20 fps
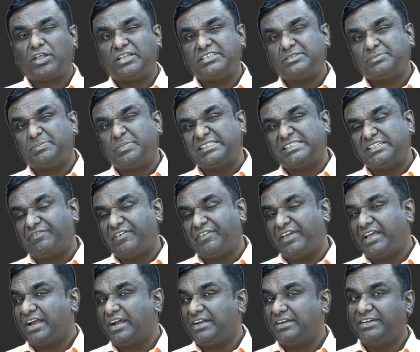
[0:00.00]
a
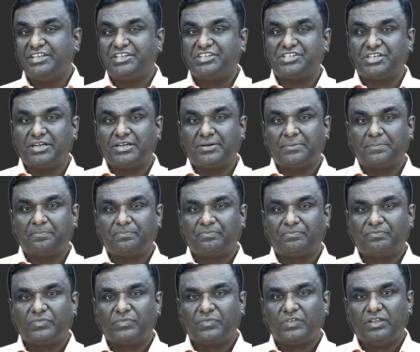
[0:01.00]
specific condition.
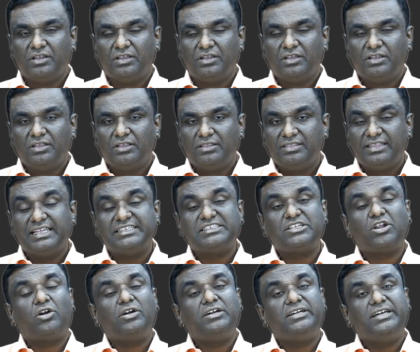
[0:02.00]
These
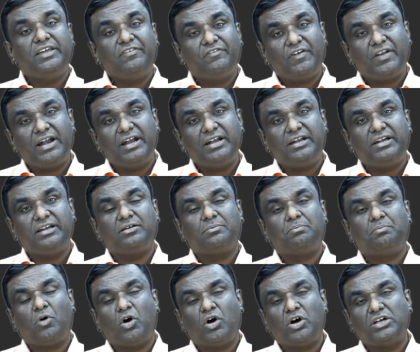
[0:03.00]
are all different
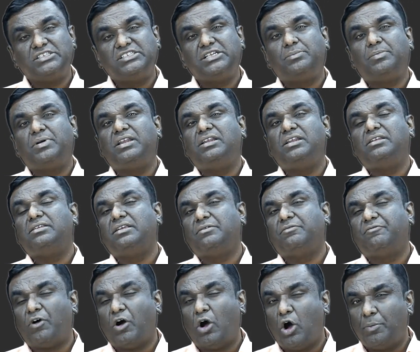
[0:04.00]
possible
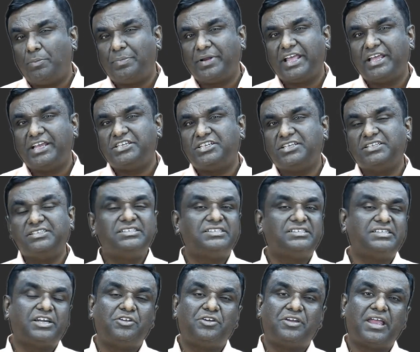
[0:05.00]
operations
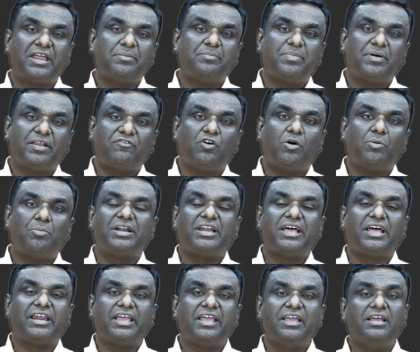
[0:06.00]
that you can perform on
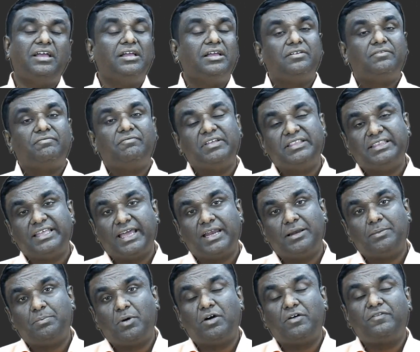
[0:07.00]
array with the
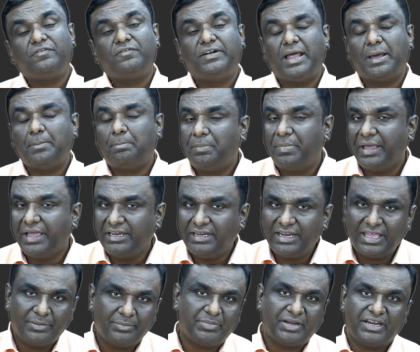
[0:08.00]
help of NumPy
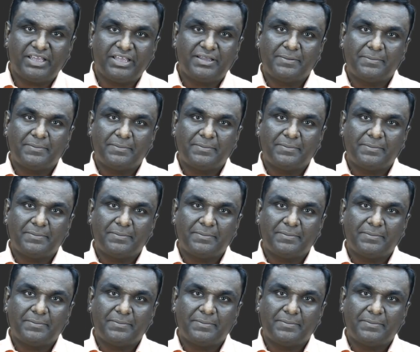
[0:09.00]
library.